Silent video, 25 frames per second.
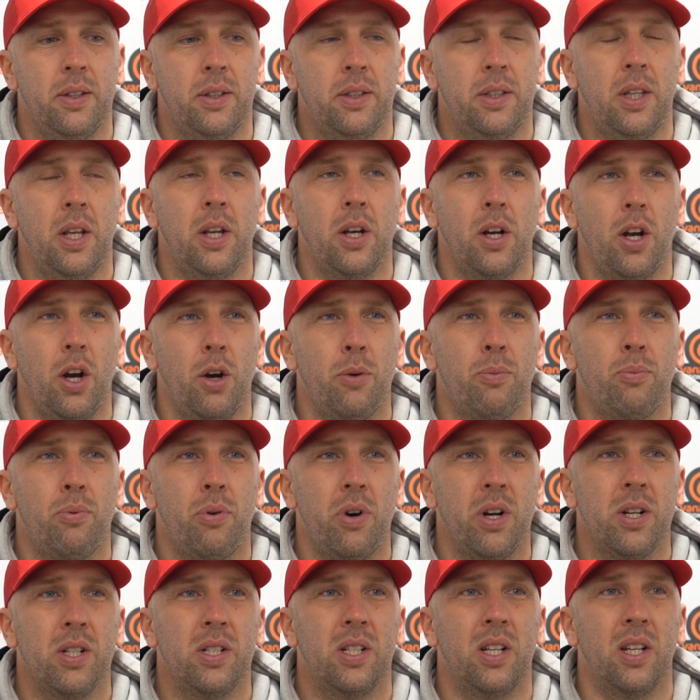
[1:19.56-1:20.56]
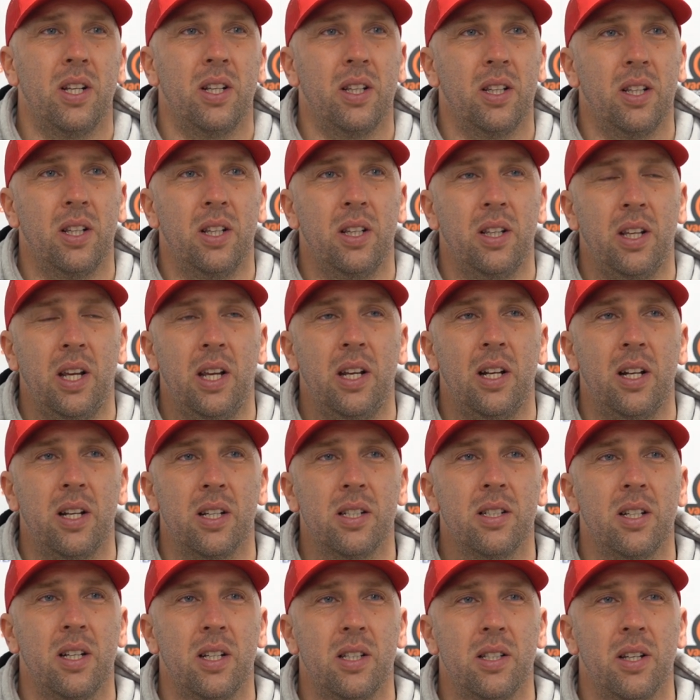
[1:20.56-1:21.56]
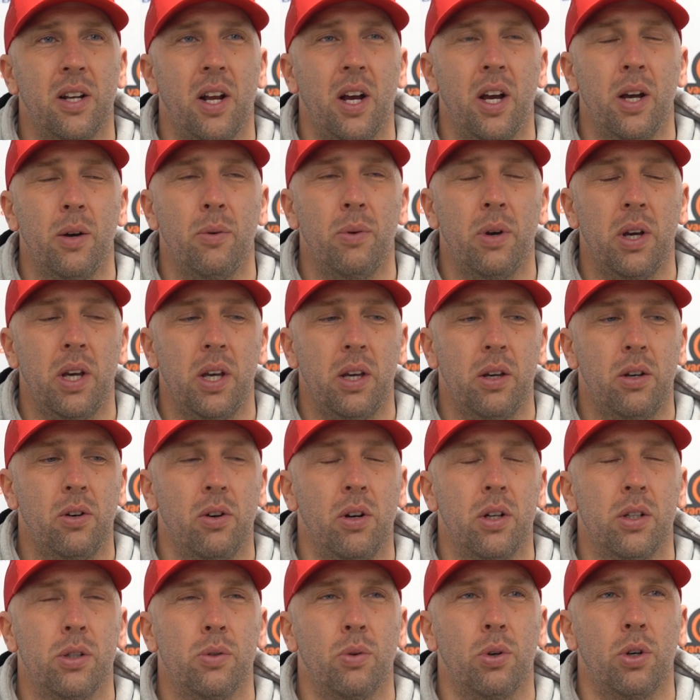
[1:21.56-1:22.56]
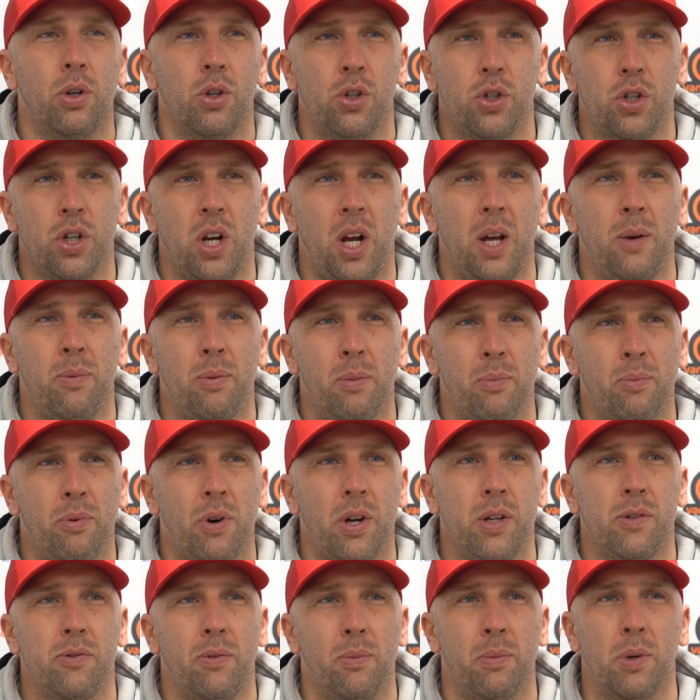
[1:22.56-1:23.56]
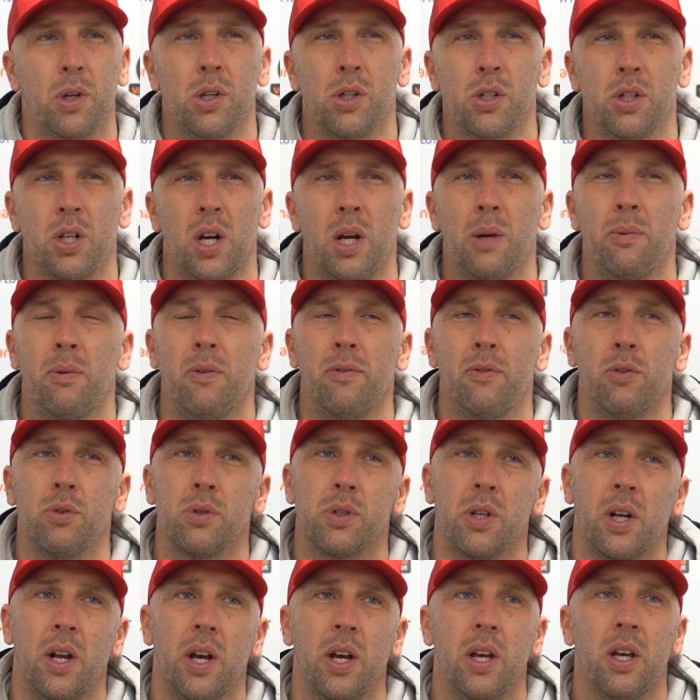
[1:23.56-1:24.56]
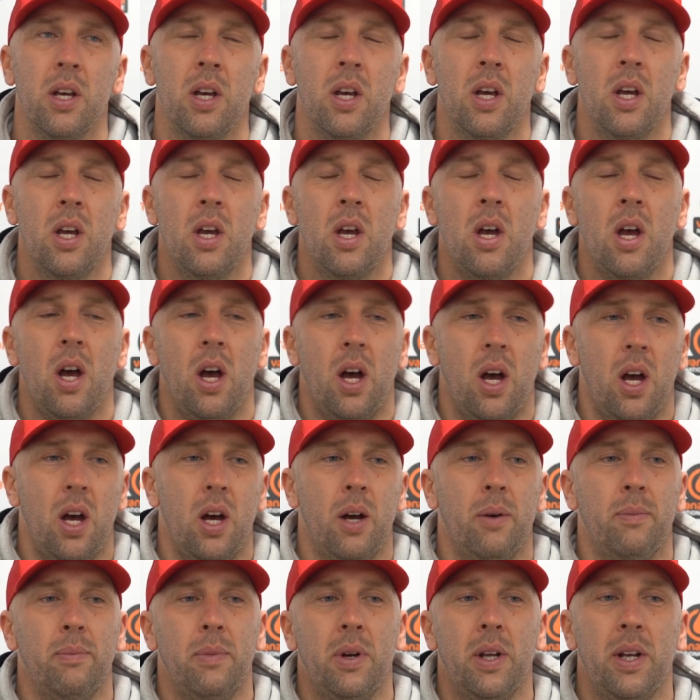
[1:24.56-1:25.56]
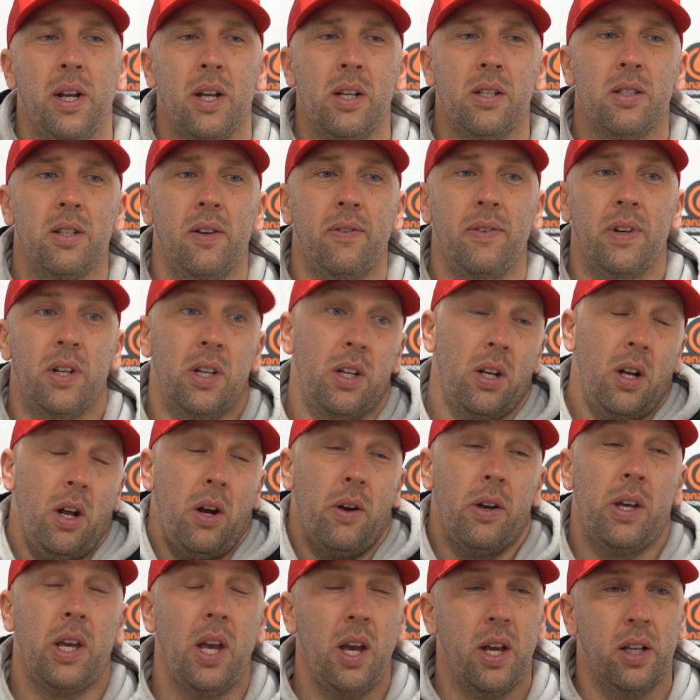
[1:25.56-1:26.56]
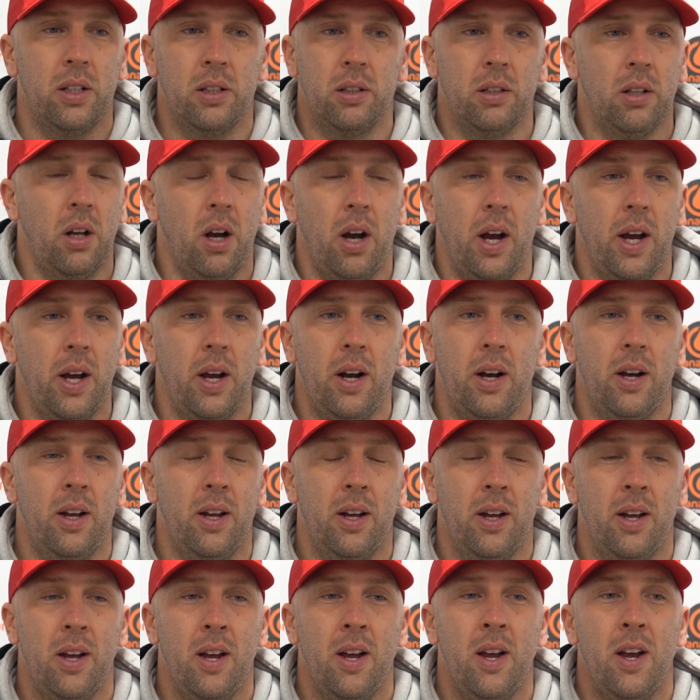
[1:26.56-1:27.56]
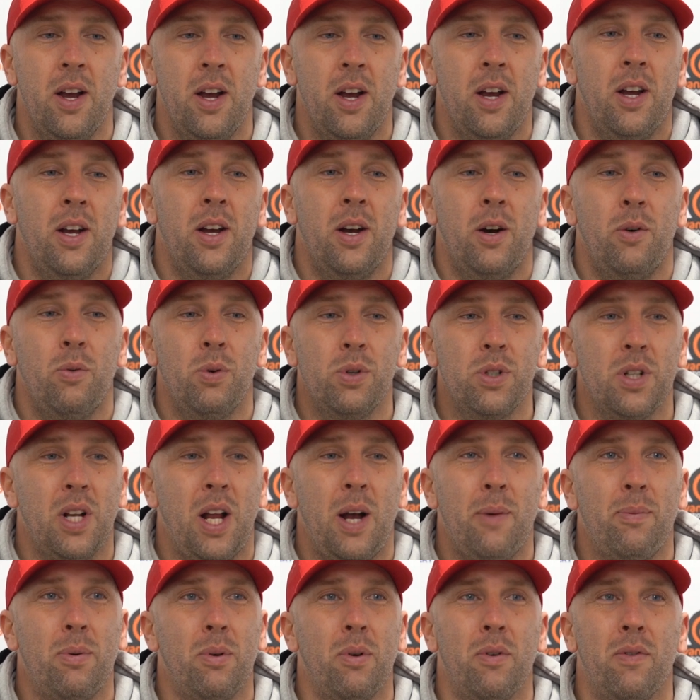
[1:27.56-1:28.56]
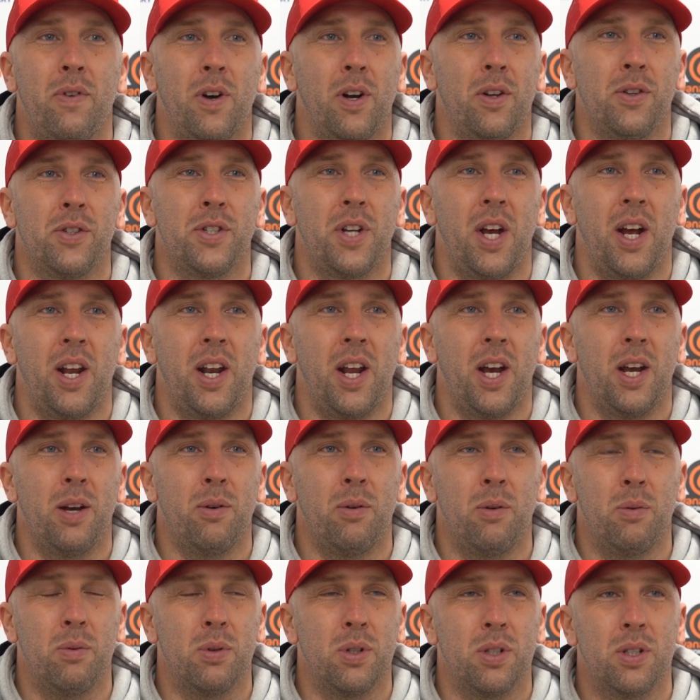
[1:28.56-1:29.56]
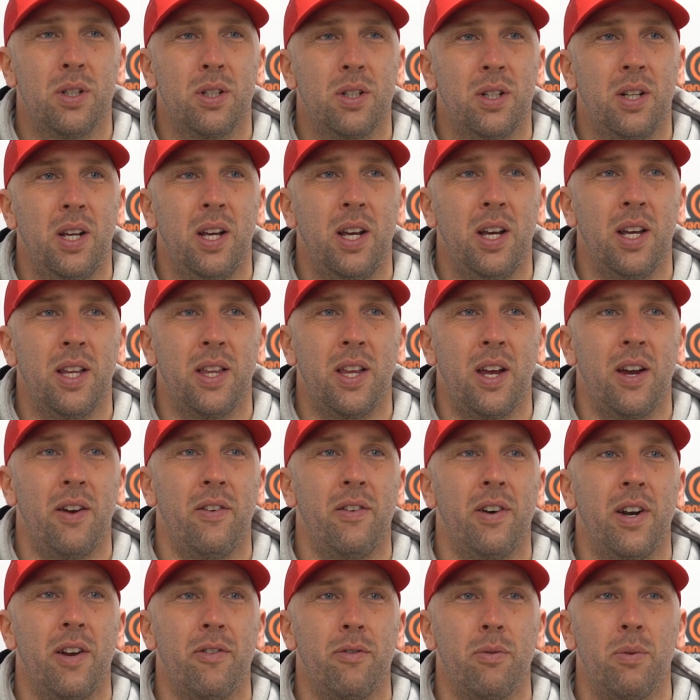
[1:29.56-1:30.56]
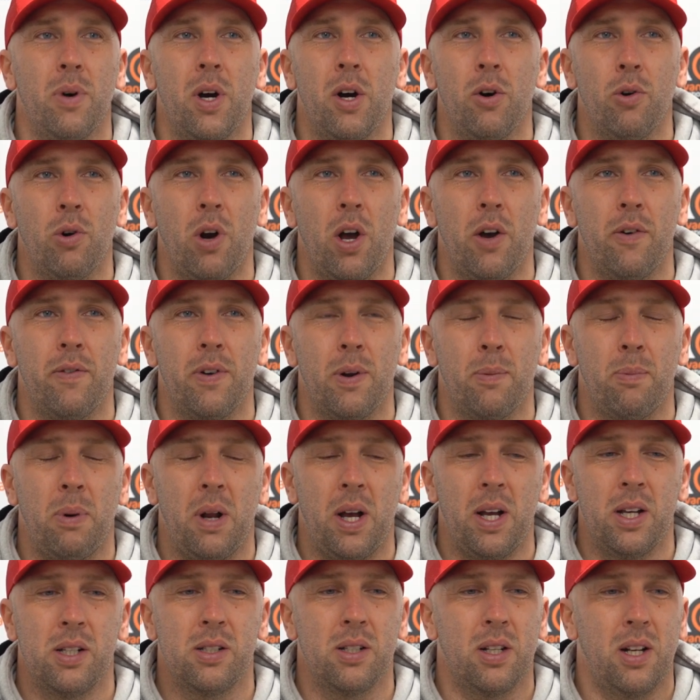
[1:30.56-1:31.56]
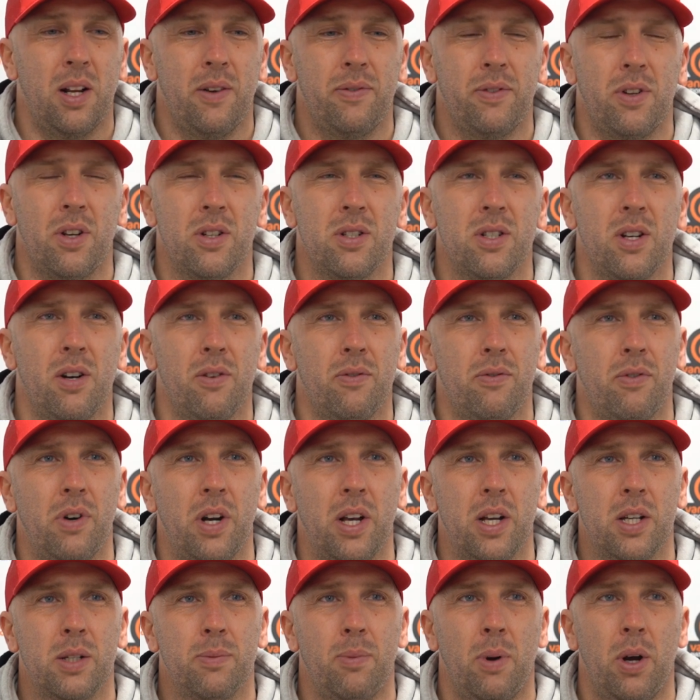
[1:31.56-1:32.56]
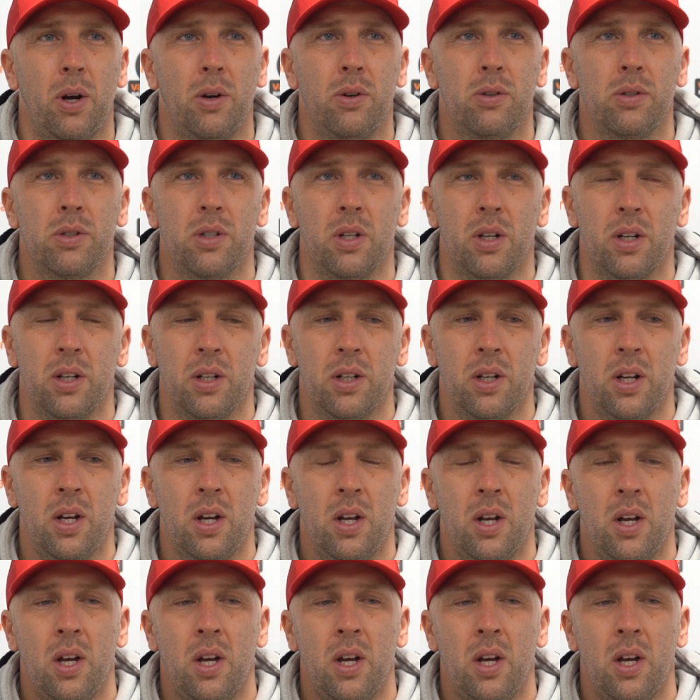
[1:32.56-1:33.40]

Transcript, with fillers: didn't go pressing needlessly today. We got into a good shape and pressed from a good shape, I thought, today. Um, and that's something, you know, again, like, wasn't happy with it on Saturday. We was here, there and everywhere, all over the place, and left ourselves really exposed, and